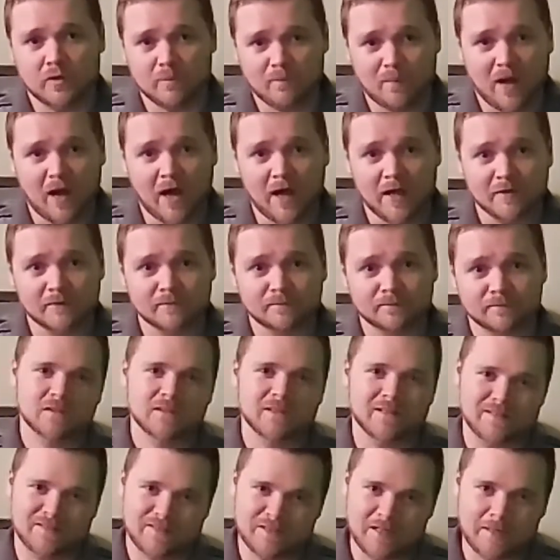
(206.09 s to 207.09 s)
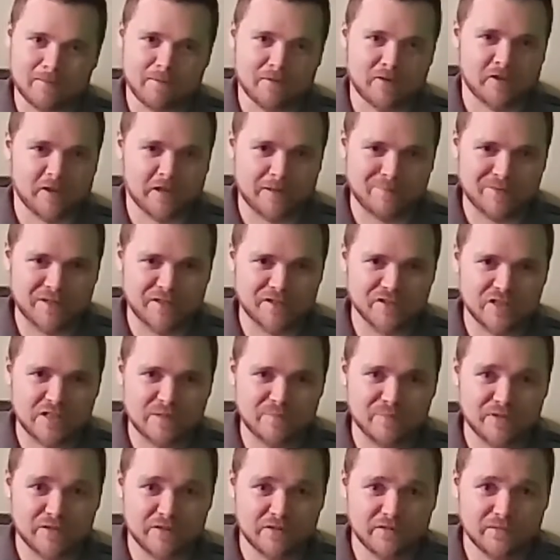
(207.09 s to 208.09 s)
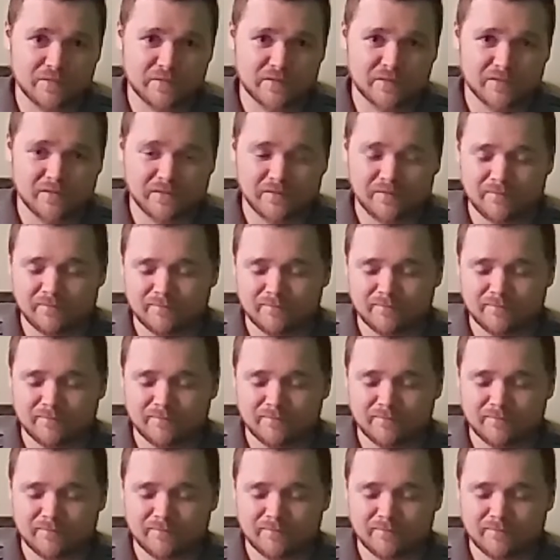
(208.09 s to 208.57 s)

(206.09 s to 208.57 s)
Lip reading: to buy. It's time to talk about GPUs.